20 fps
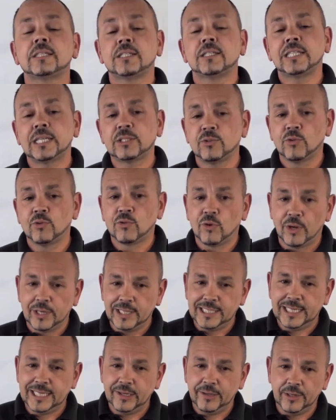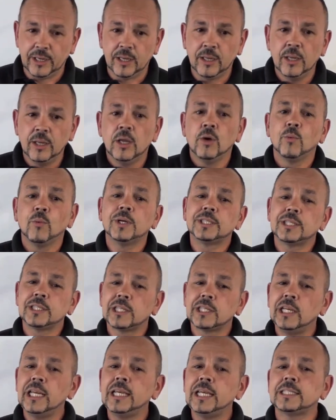assessment criteria, which is
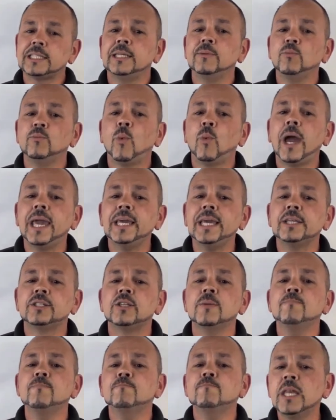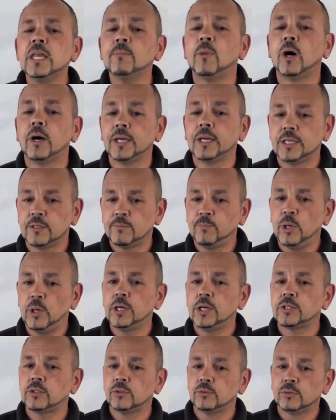listing ways to minimize
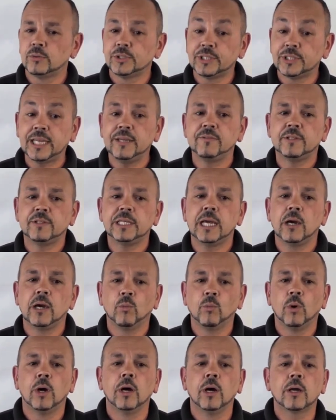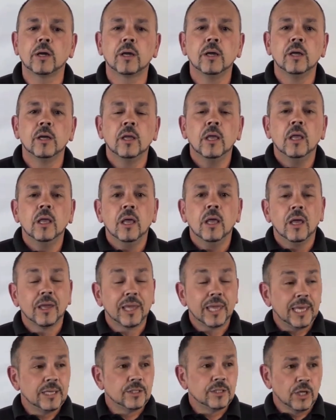personal safety at work.
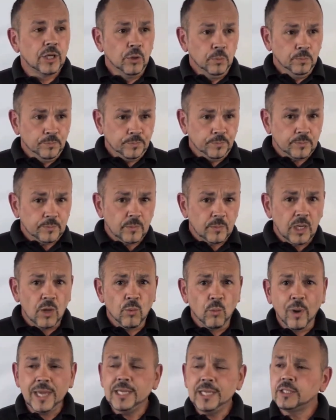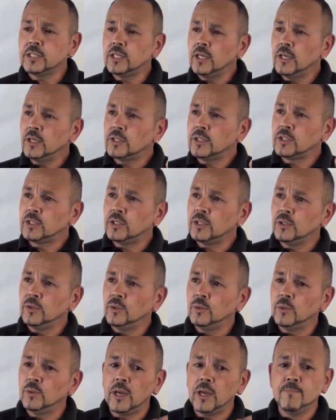Okay, so ways
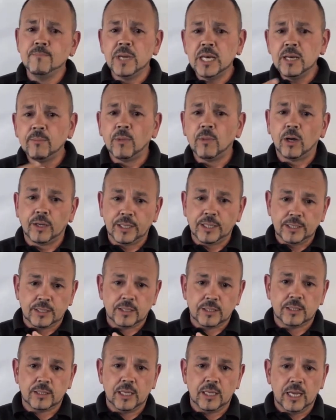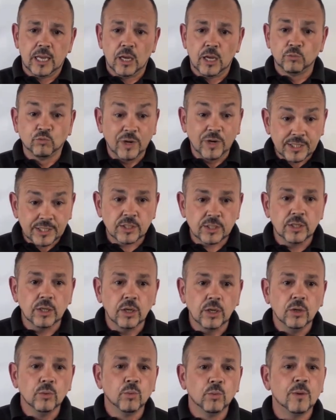to minimize risk to
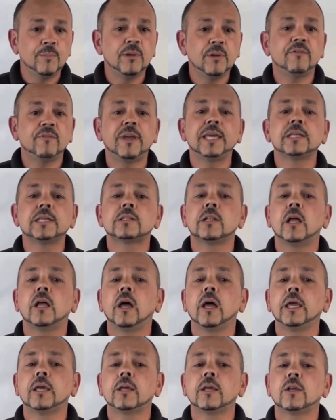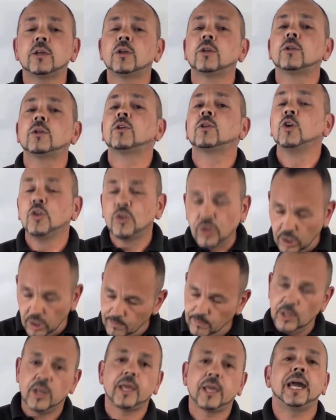you would be things like good
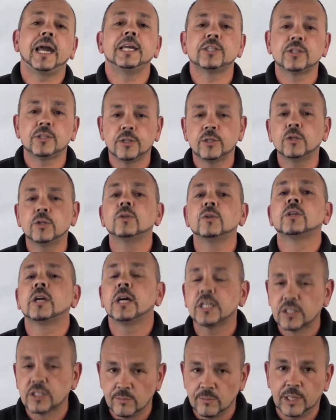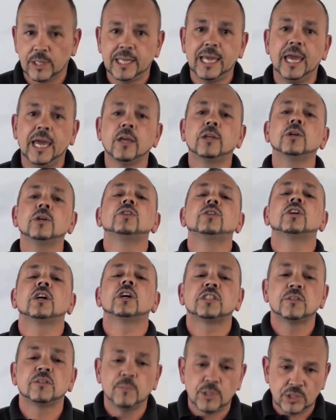communication, good customer care, good
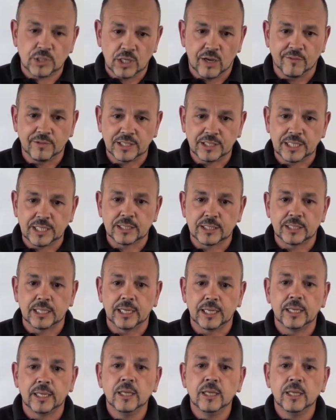customer service, isn't it?